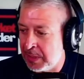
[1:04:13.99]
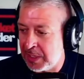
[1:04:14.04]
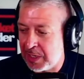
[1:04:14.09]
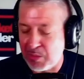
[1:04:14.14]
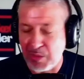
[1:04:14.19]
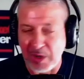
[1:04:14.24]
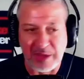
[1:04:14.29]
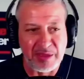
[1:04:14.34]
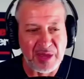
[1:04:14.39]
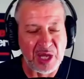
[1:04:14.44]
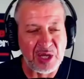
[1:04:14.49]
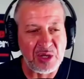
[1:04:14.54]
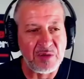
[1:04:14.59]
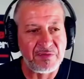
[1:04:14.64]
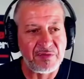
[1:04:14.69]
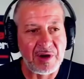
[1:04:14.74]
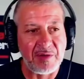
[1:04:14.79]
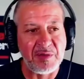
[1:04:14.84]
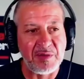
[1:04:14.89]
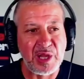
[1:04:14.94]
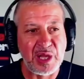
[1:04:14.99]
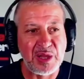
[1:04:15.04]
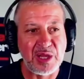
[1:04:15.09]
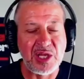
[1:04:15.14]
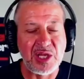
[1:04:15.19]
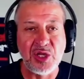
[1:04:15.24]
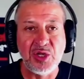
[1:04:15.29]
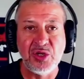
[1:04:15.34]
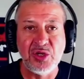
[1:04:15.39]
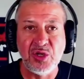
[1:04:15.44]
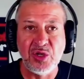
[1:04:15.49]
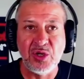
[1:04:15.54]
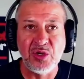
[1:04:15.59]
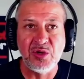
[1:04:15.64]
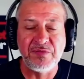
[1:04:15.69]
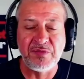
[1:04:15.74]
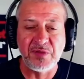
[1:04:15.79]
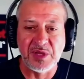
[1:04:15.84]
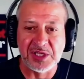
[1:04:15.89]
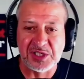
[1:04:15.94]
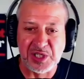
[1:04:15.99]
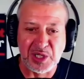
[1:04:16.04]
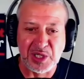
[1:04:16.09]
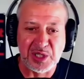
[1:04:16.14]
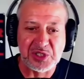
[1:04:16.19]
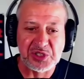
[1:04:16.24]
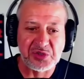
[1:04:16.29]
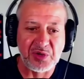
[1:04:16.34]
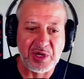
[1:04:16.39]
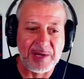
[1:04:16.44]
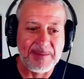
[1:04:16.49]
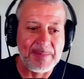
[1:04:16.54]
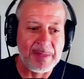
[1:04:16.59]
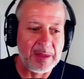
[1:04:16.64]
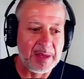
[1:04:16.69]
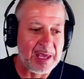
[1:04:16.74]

I want to thank you for everything that you do for this industry.